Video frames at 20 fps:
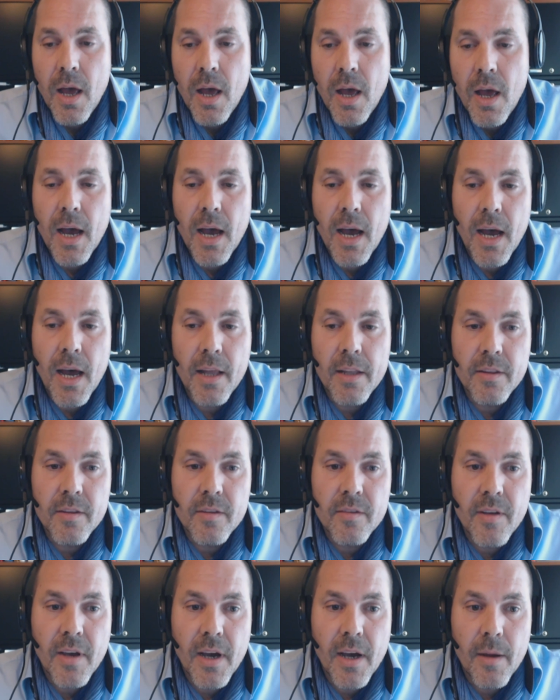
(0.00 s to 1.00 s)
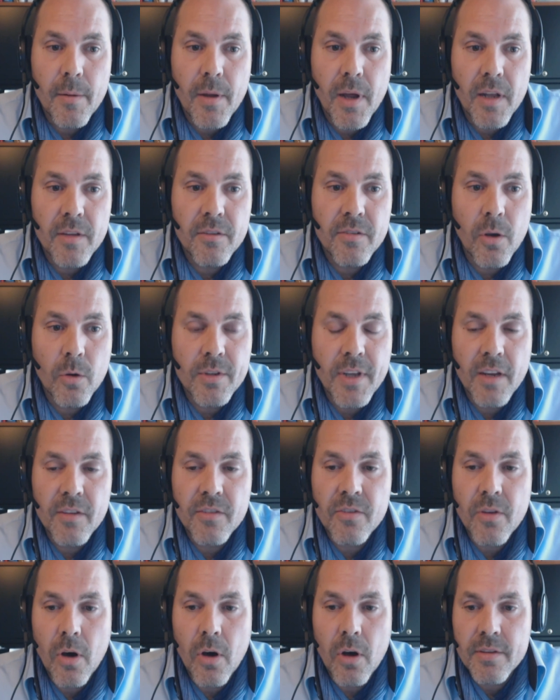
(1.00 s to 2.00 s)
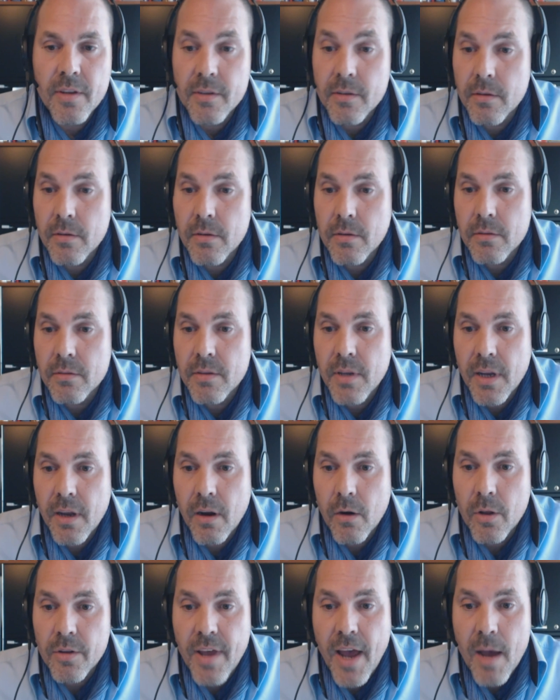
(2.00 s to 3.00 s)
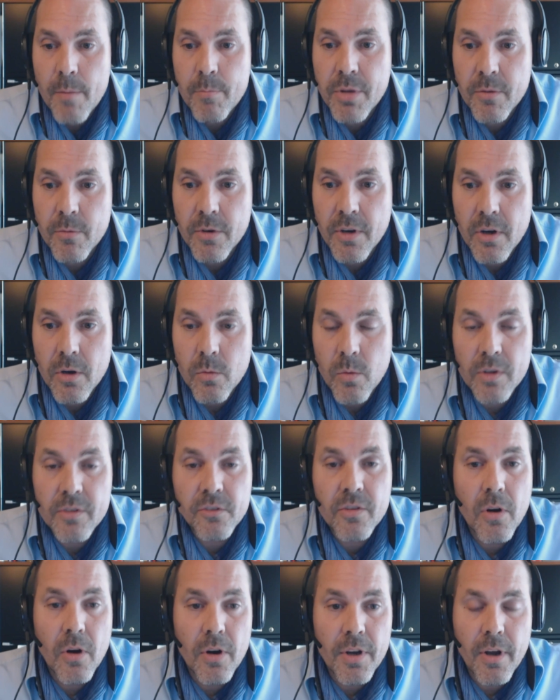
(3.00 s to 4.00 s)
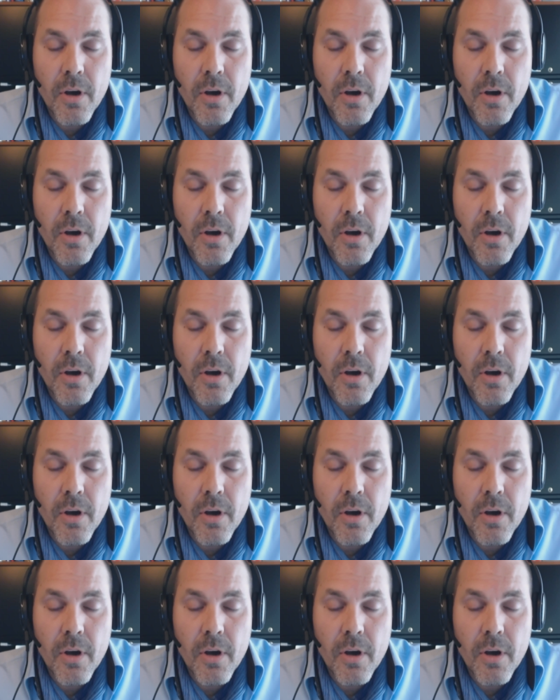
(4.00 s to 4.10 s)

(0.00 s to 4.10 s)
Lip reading: and so they thought that they are not happy, what's going